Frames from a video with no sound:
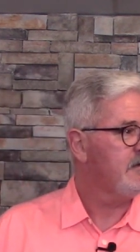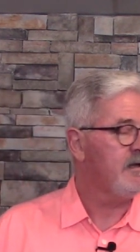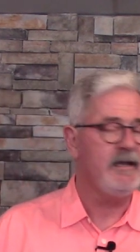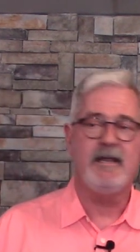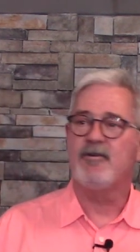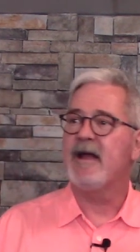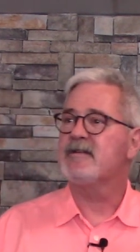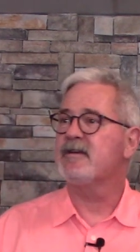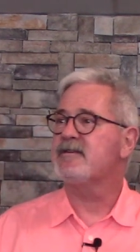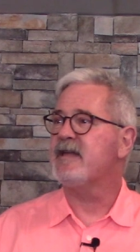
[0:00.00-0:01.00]
And he
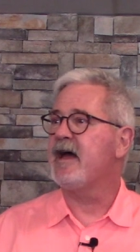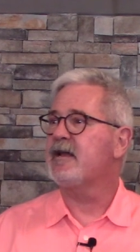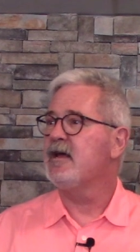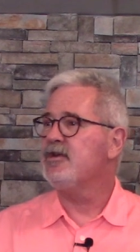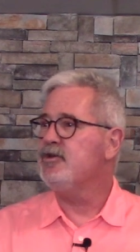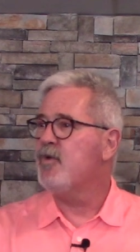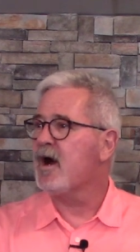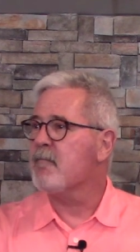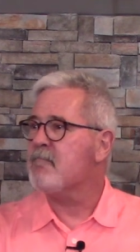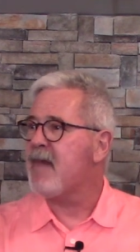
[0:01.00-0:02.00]
grants us that. You
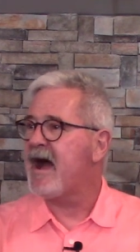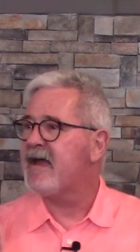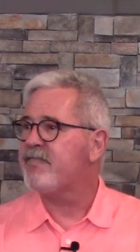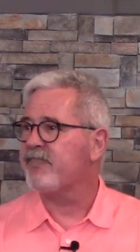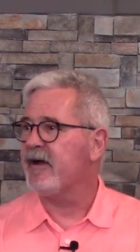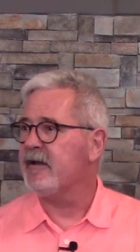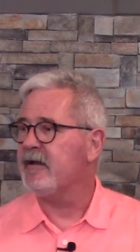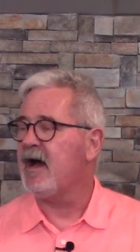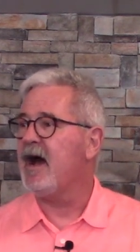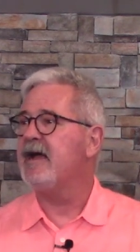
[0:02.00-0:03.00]
are my
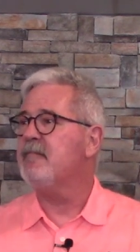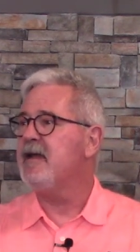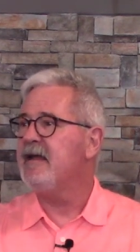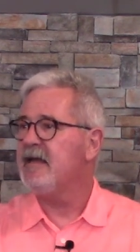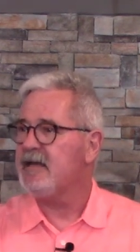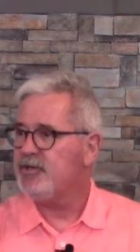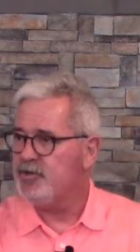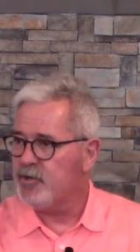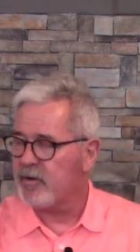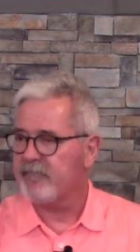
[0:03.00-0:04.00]
friend. I am
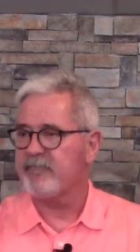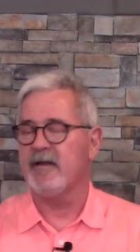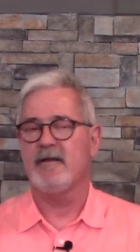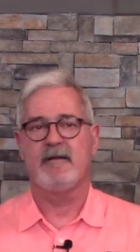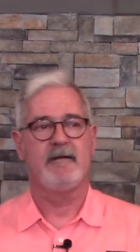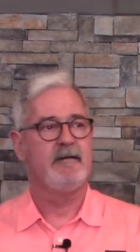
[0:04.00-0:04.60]
your friend.